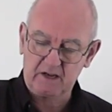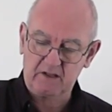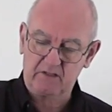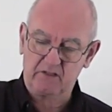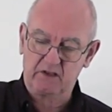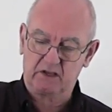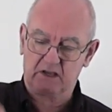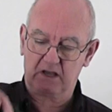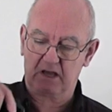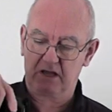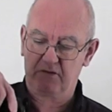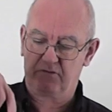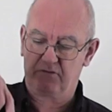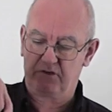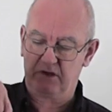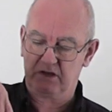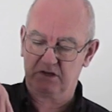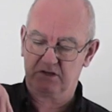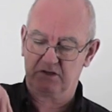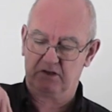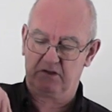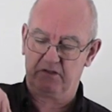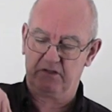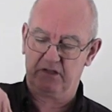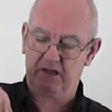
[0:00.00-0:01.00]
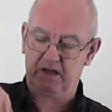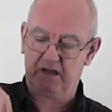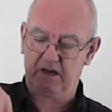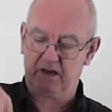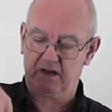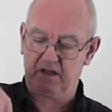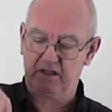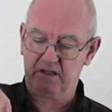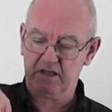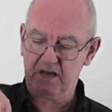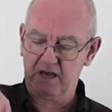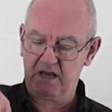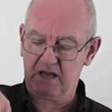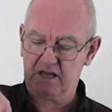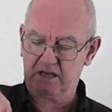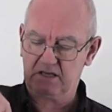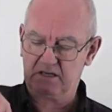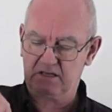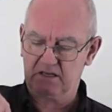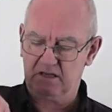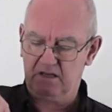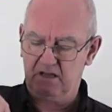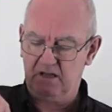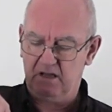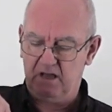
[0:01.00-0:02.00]
Now it fits on there like
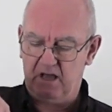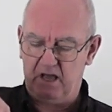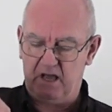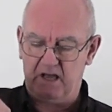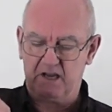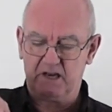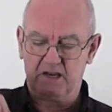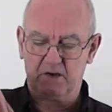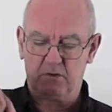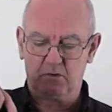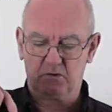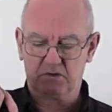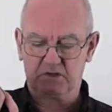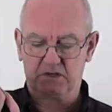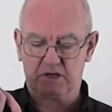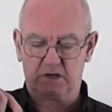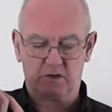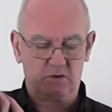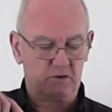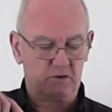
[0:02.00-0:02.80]
that, and it will